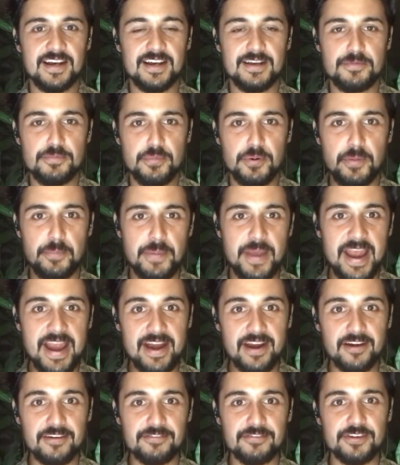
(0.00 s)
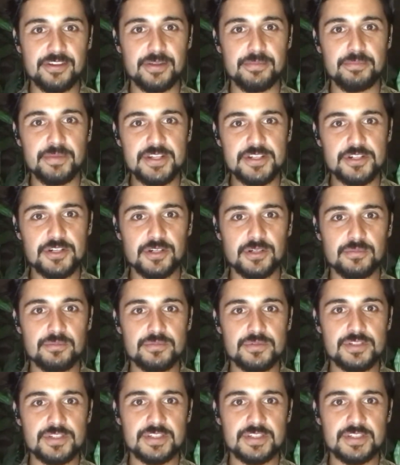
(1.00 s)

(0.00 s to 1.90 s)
prepare for the midterms.